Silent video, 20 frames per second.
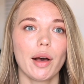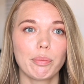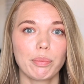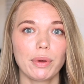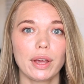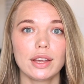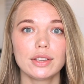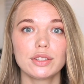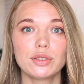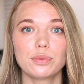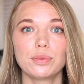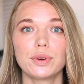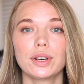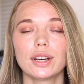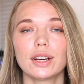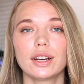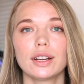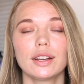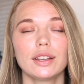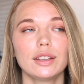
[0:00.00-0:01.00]
page
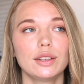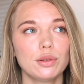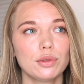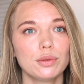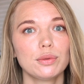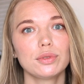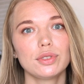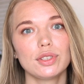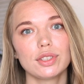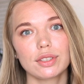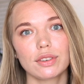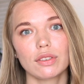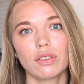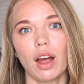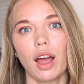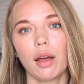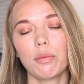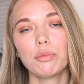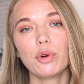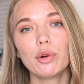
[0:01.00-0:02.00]
where you would
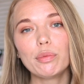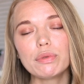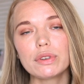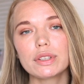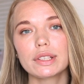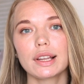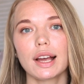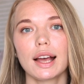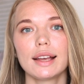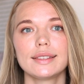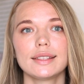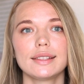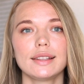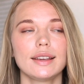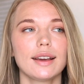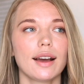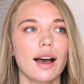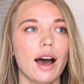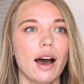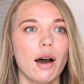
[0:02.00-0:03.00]
describe more
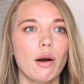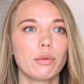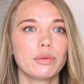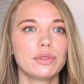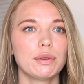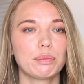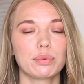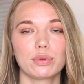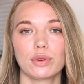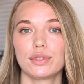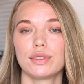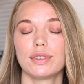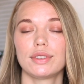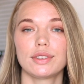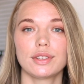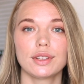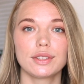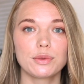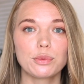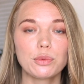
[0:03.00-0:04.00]
precisely how the
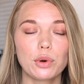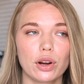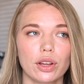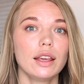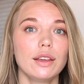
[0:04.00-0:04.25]
processes work.